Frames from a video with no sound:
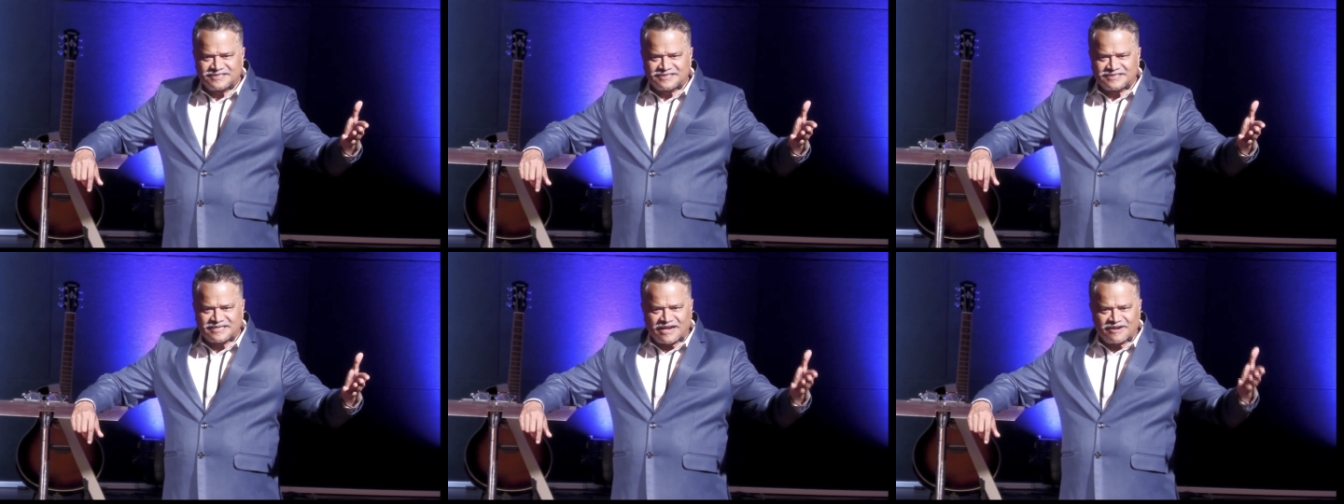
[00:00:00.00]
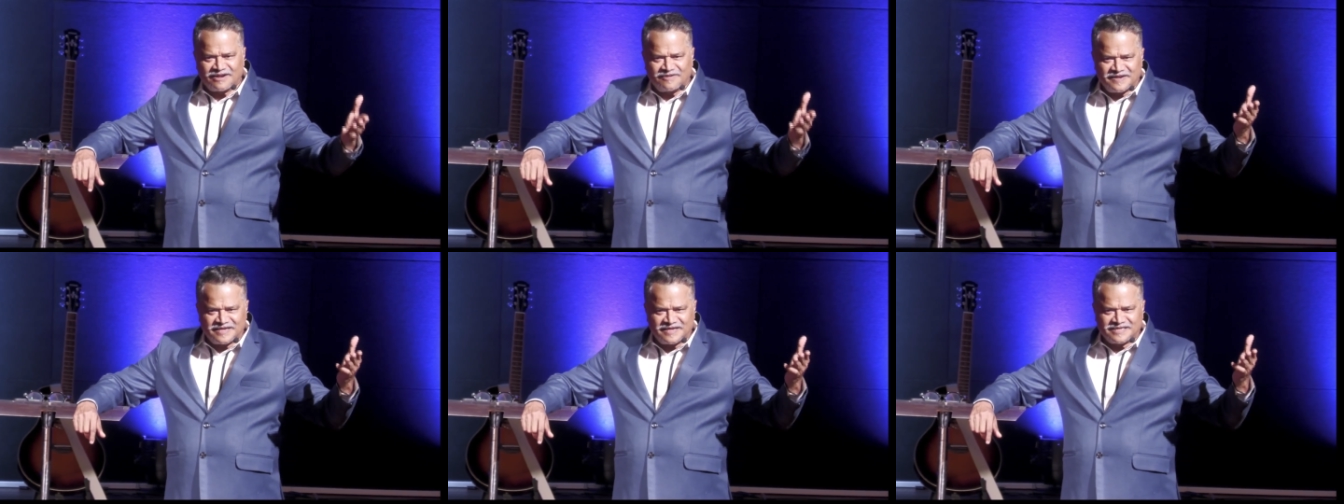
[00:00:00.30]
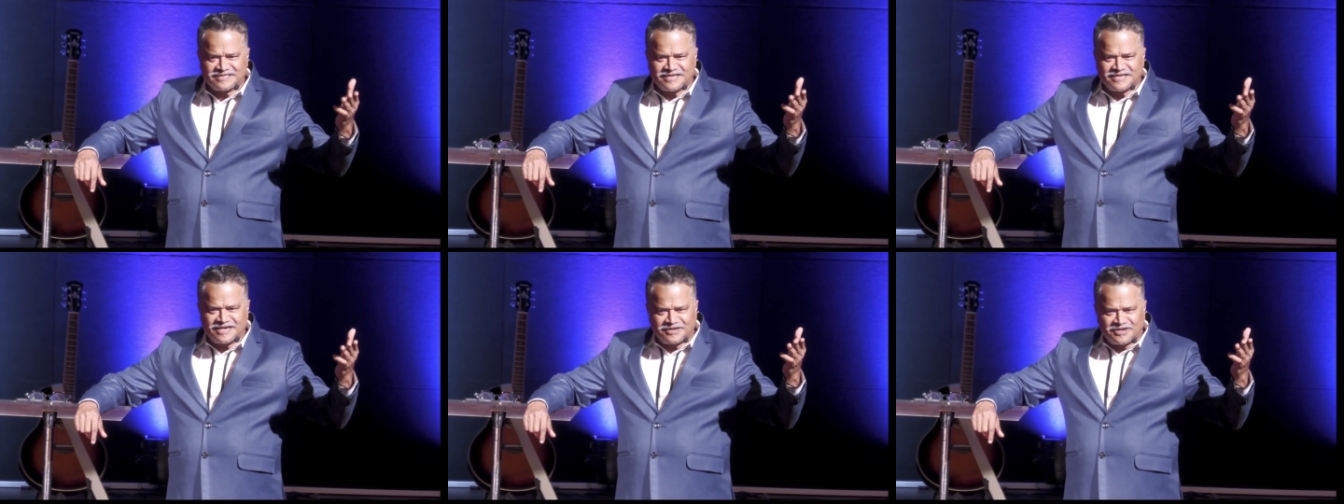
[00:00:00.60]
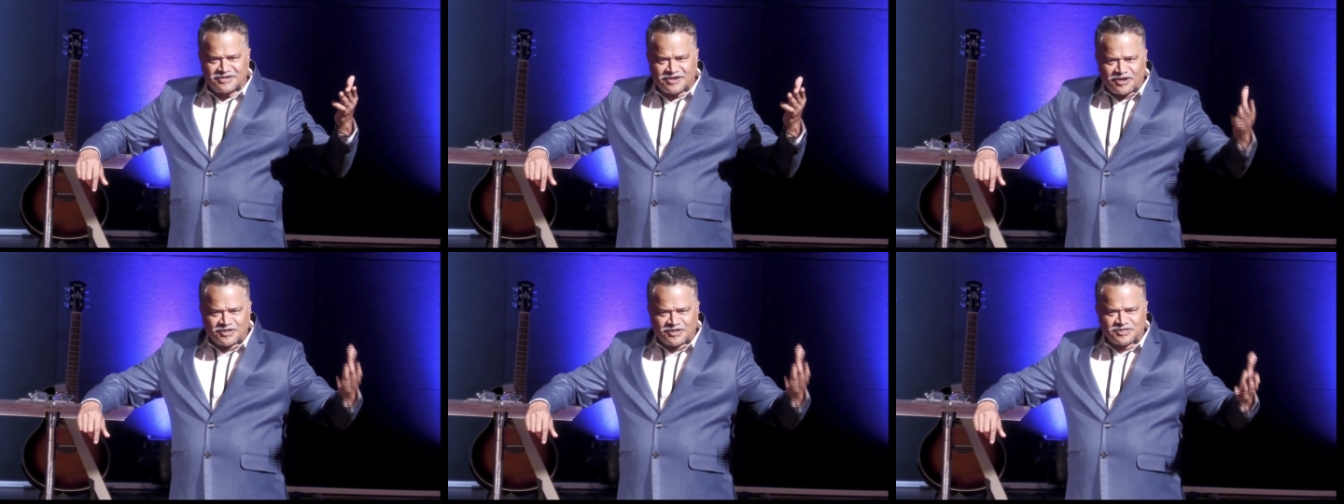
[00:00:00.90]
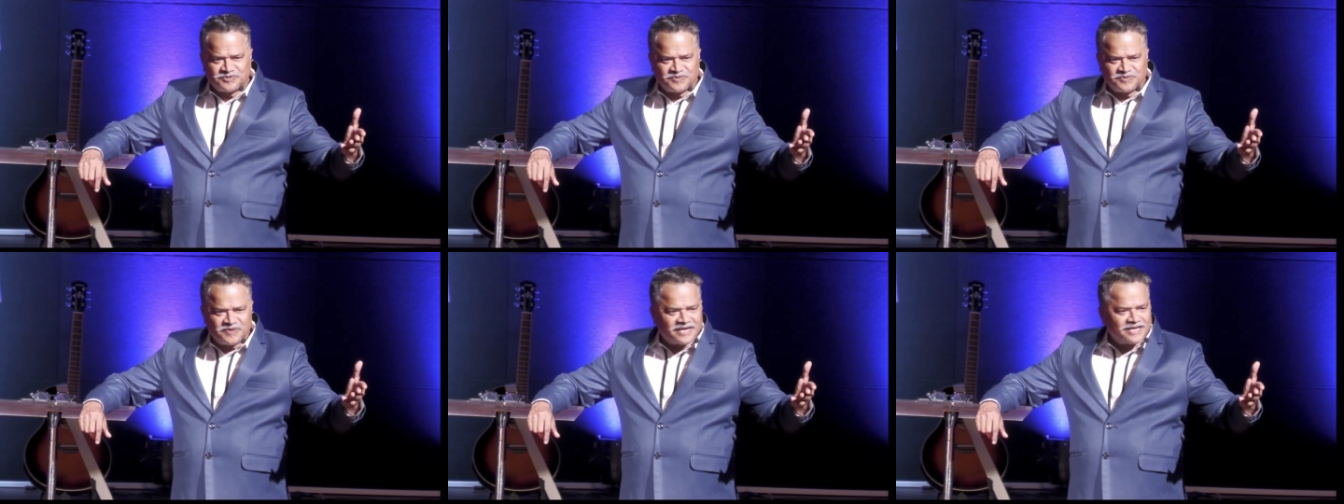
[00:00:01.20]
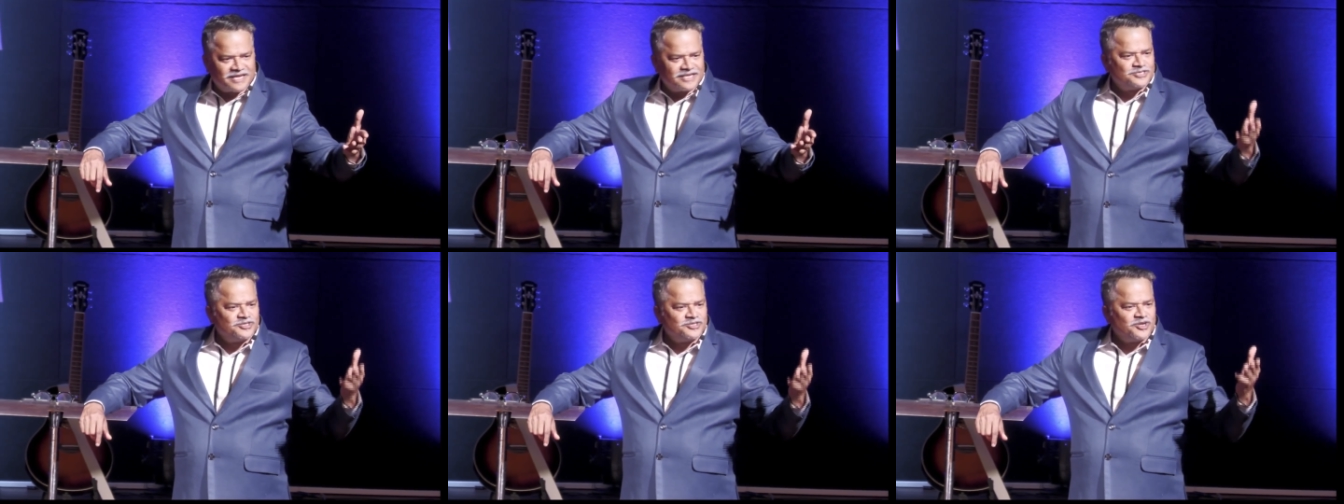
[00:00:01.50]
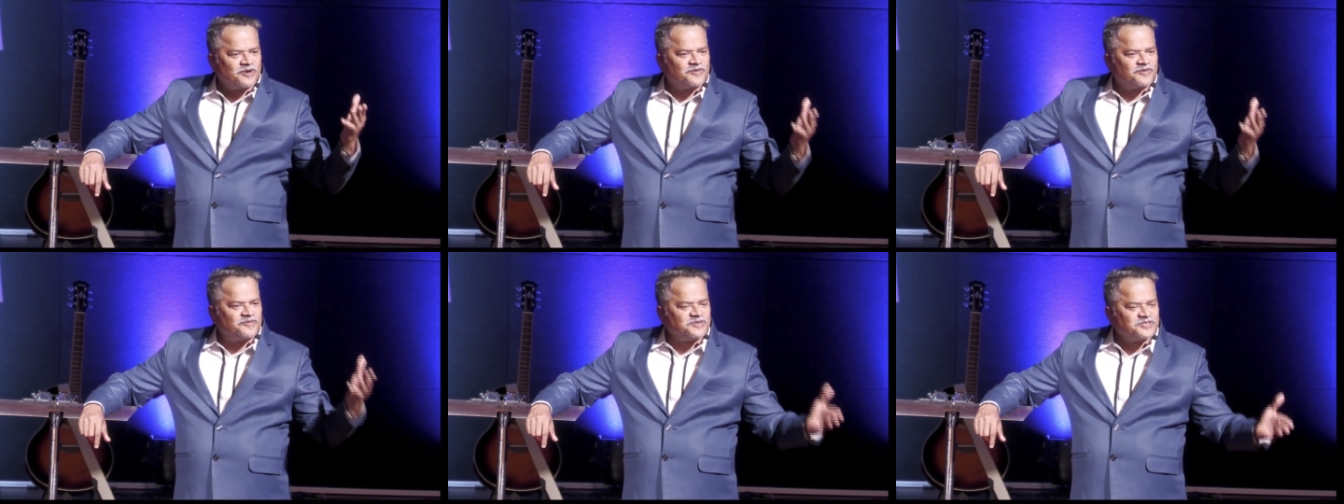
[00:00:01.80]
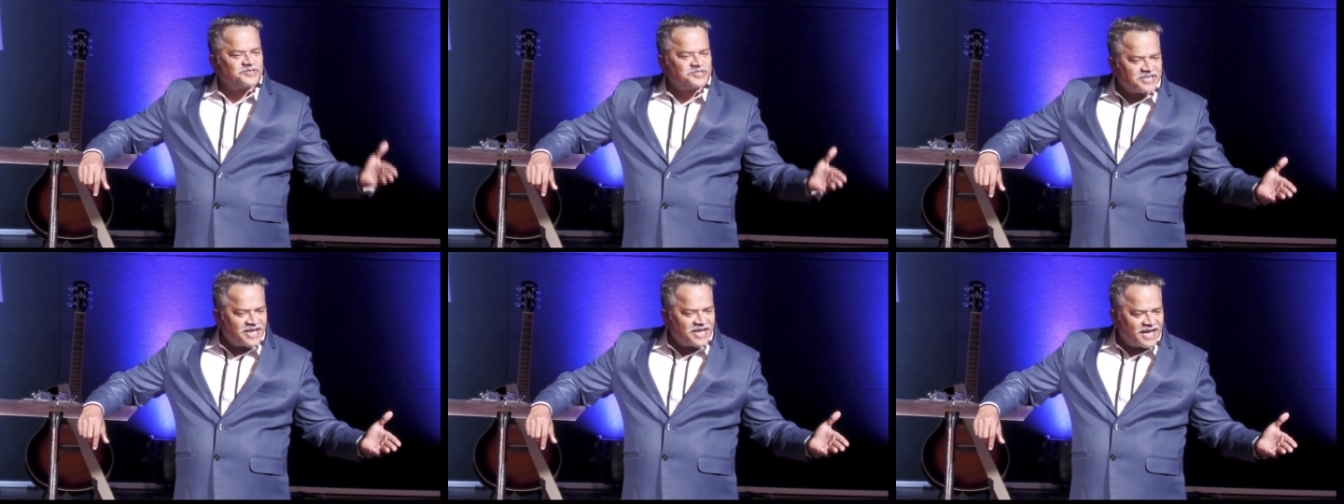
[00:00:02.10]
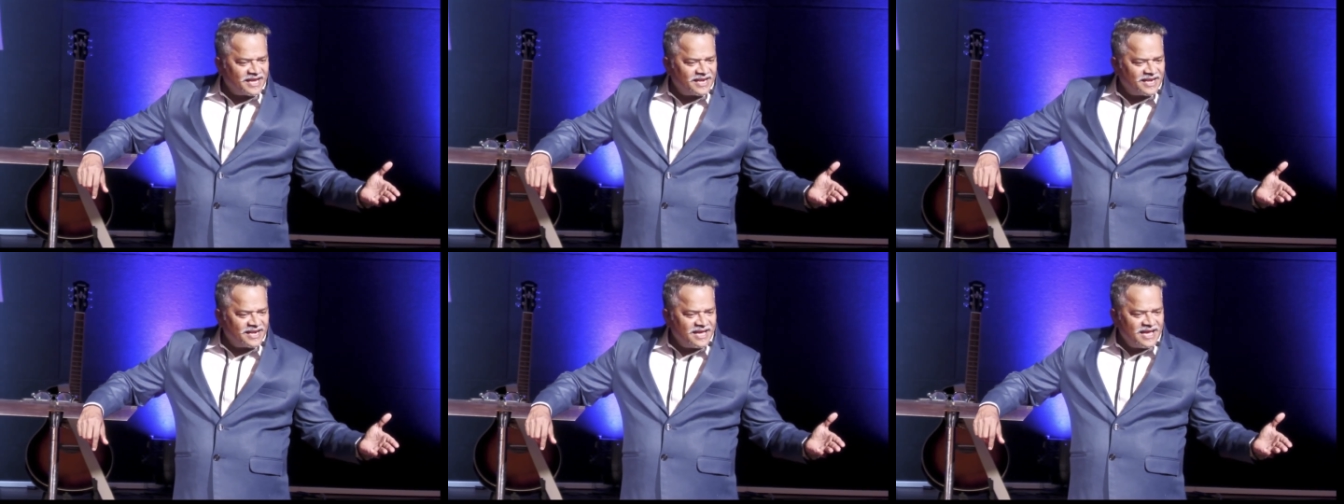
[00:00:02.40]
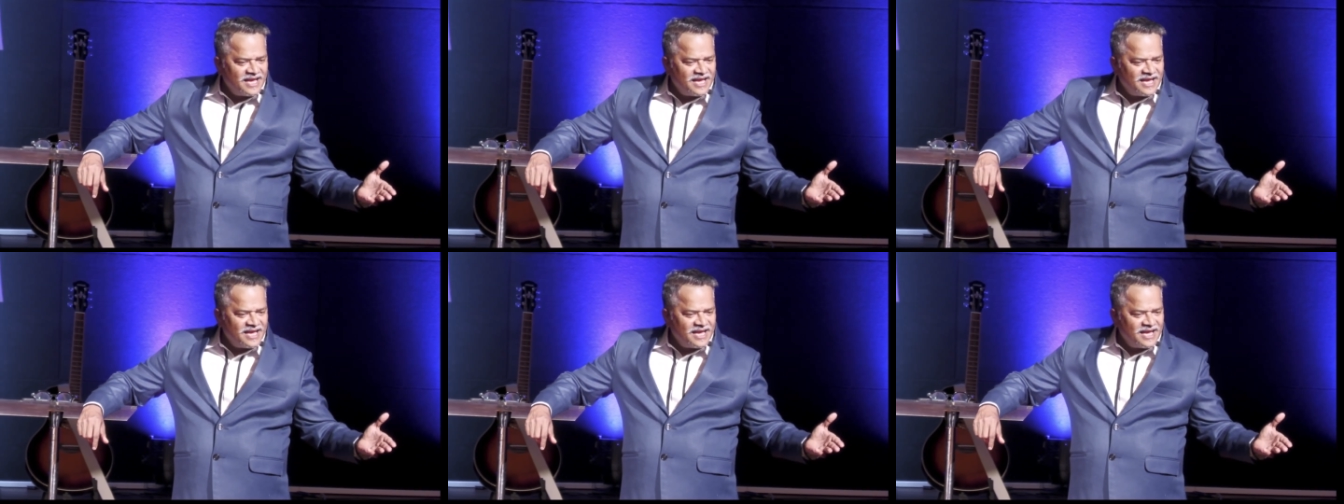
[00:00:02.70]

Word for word: salvation, God's work is not for sale.